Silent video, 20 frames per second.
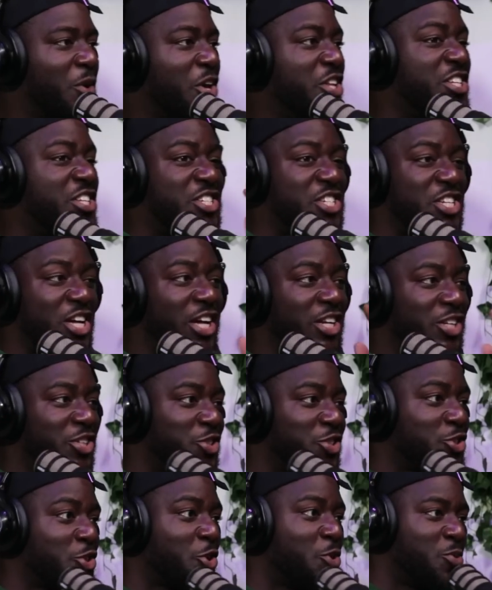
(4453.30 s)
We need to see her in
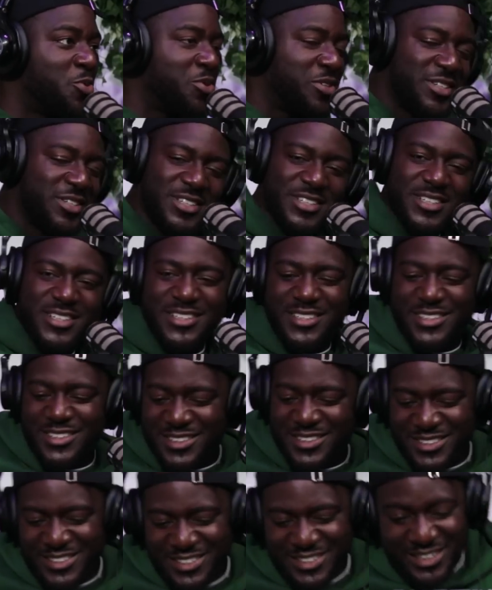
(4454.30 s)
the show.
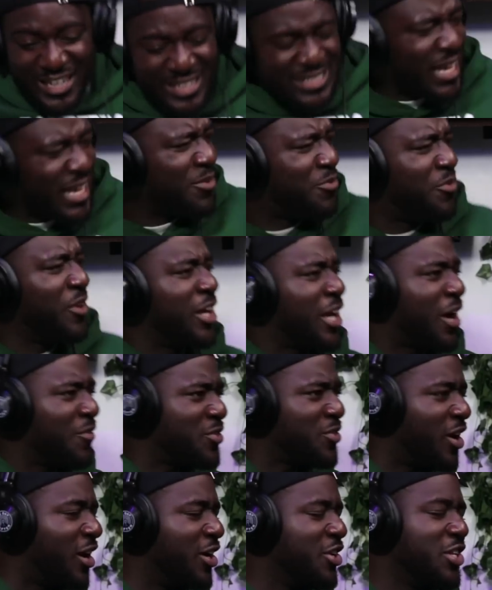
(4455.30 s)
That's like thing.
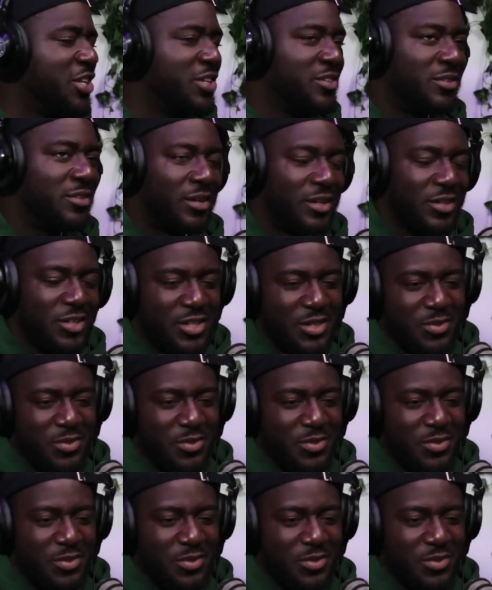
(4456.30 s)
You didn't watch.